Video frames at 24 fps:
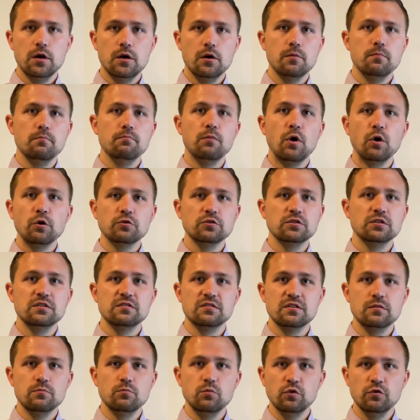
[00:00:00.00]
motions
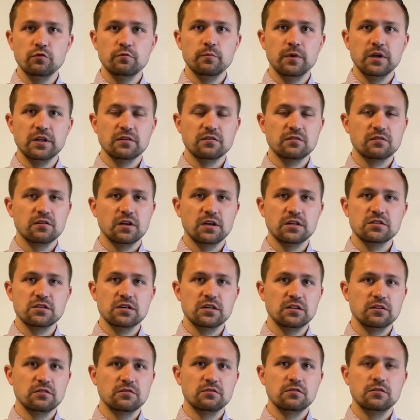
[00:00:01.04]
and movements such
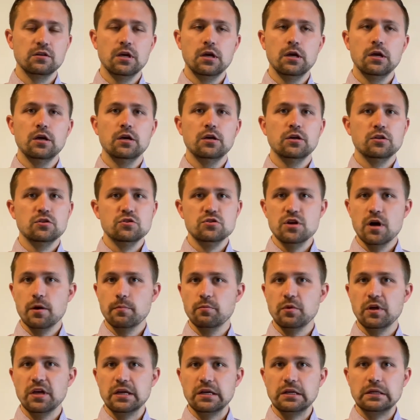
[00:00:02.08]
as
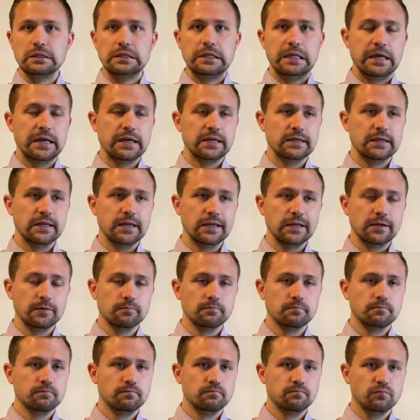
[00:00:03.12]
jumping, landing,
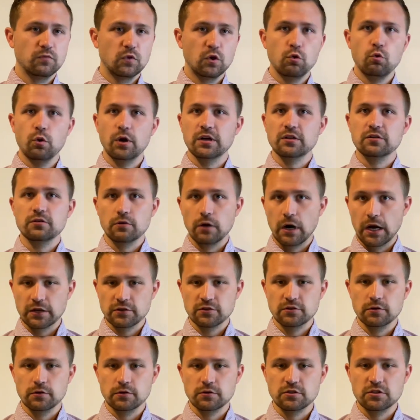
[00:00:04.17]
quick
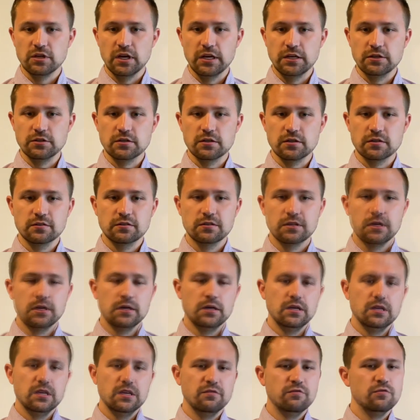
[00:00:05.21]
directional changes.
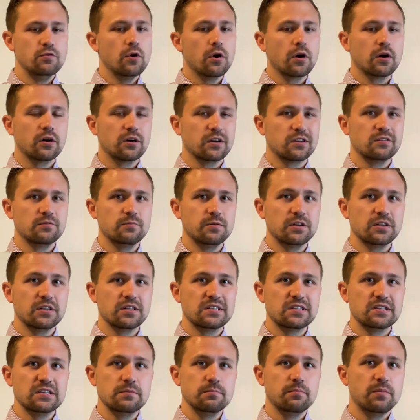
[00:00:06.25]
If you are
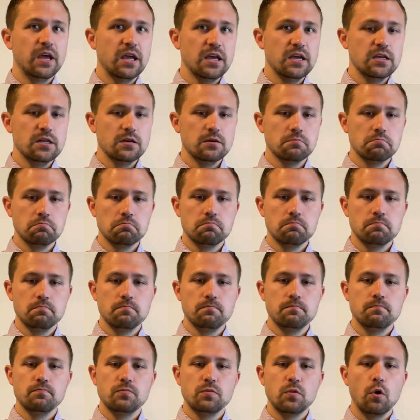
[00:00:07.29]
experiencing pain
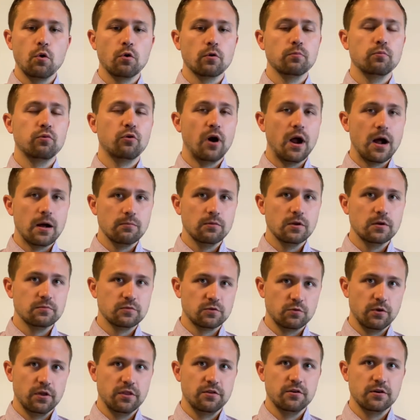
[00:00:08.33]
or problems
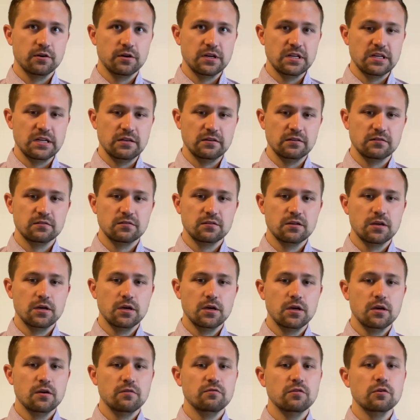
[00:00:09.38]
with your knees,
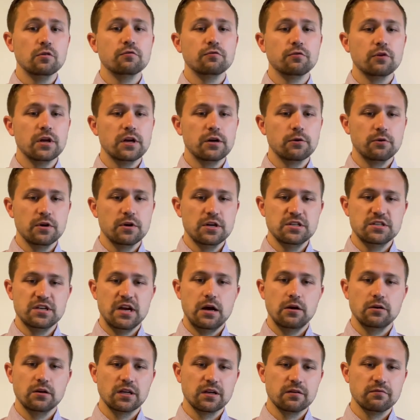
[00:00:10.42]
feel free to reach out
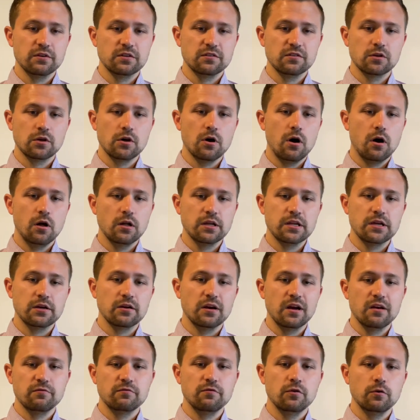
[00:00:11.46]
and give us a call here
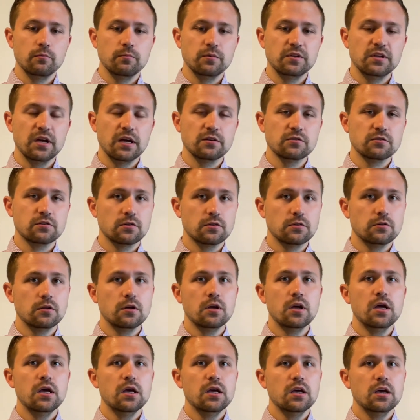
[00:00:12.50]
at Full Potential.
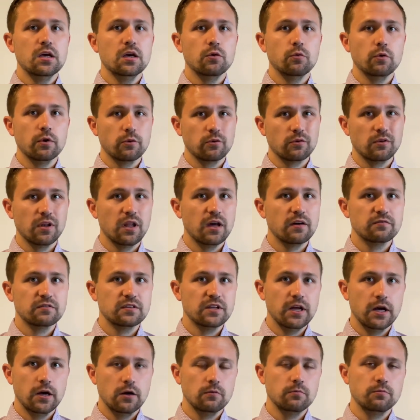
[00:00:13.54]
We would love to
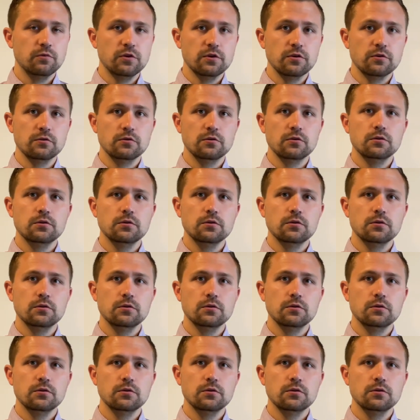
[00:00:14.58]
help you